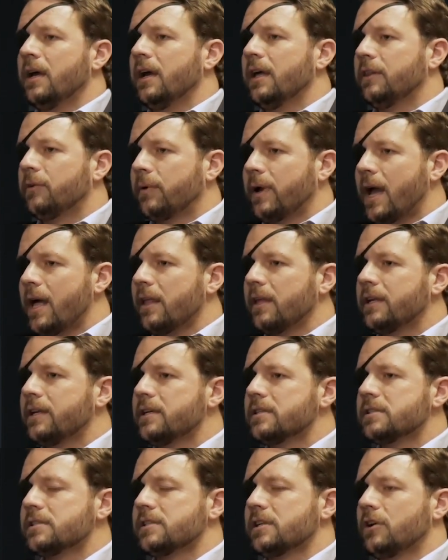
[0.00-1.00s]
And the reality
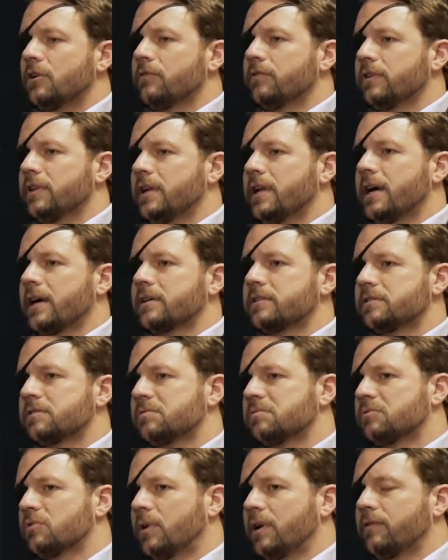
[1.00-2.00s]
is that over the
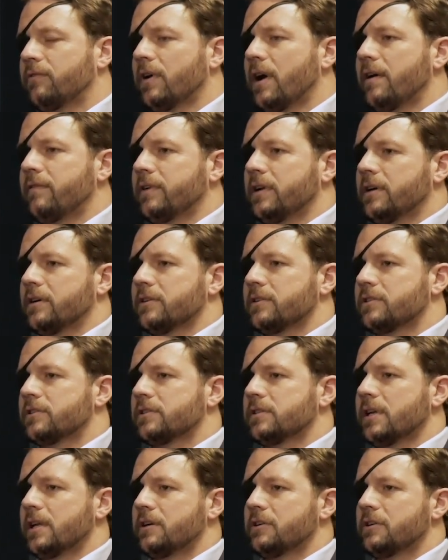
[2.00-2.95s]
next 25 years,